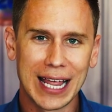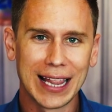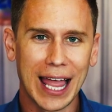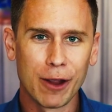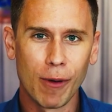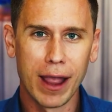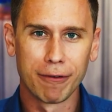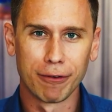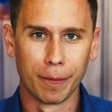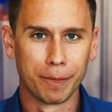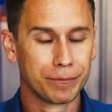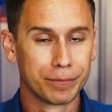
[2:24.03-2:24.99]
daylight
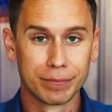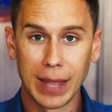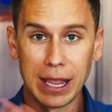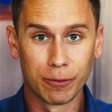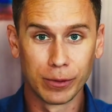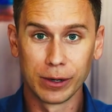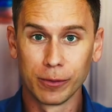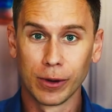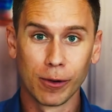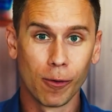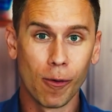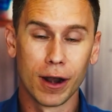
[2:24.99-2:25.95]
waiver, hey, we,
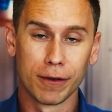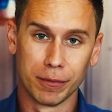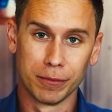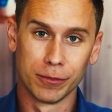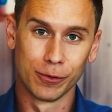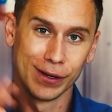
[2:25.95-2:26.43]
we were one of them.